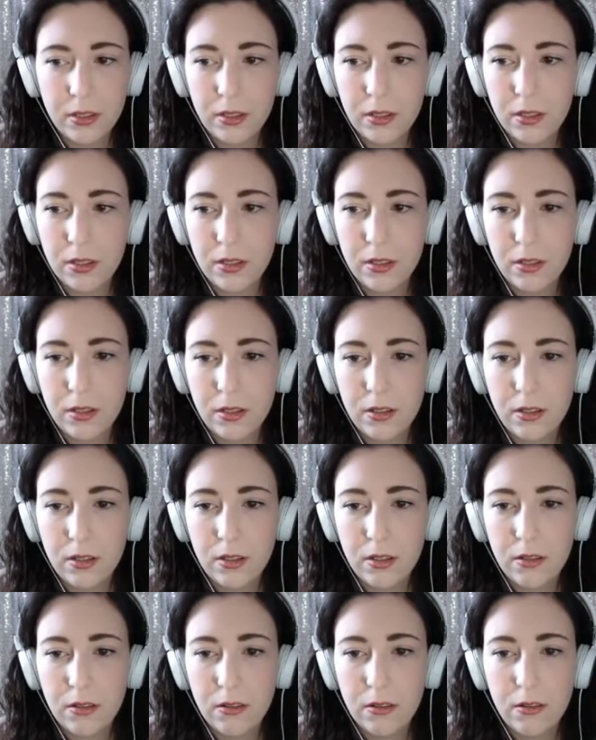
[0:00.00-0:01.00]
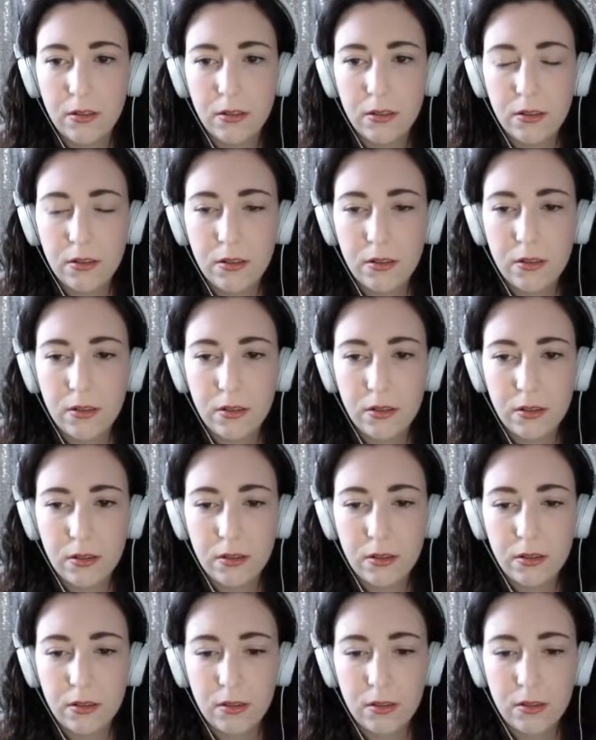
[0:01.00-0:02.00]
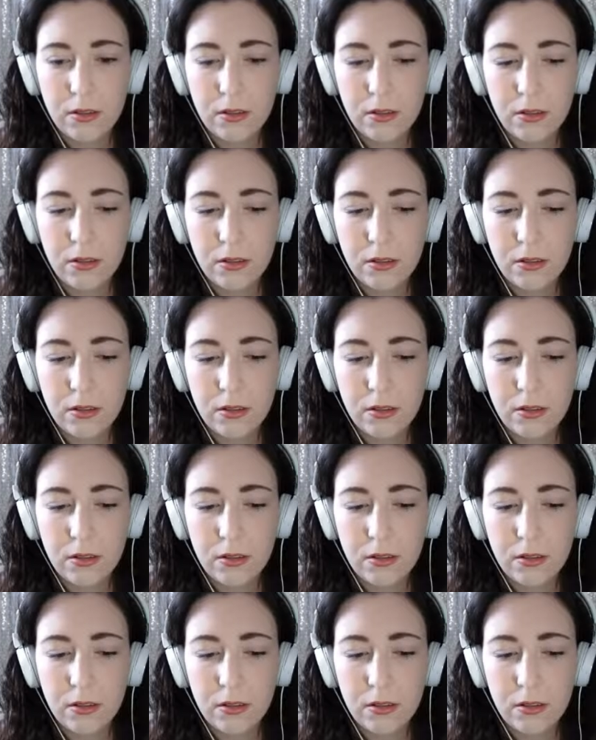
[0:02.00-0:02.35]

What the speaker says: Nobody speaks.